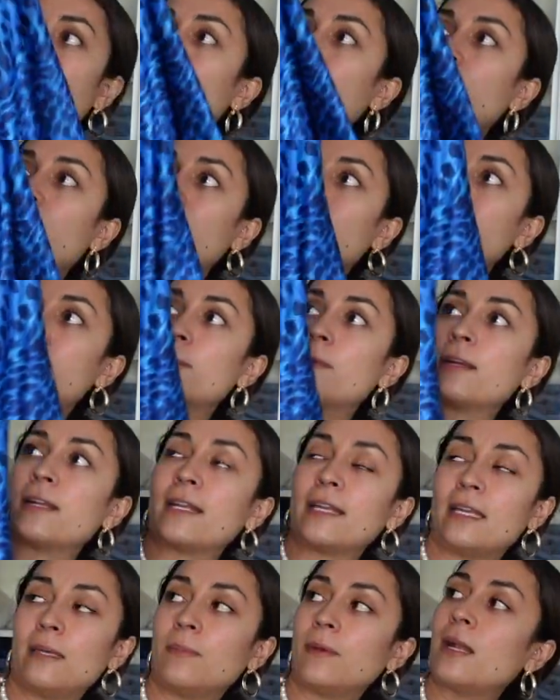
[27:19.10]
bought it from her. I
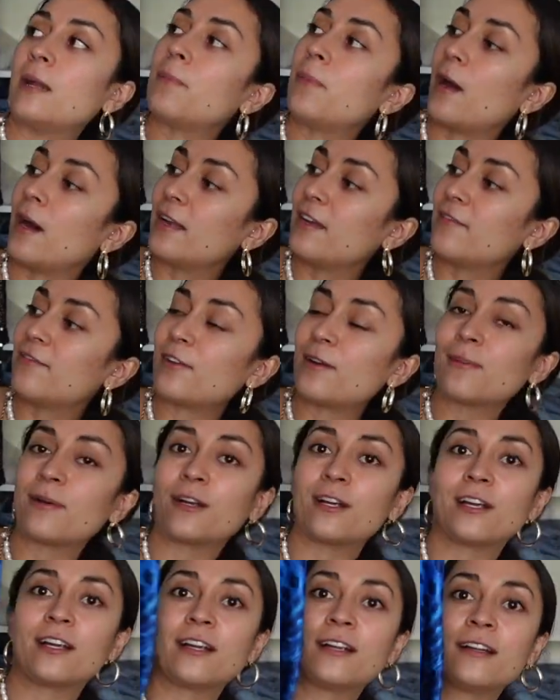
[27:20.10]
didn't keep it. I bought it from
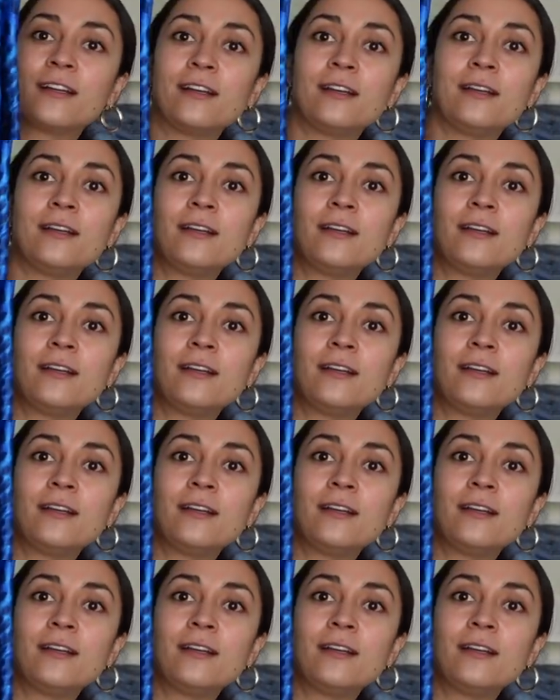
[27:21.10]
her.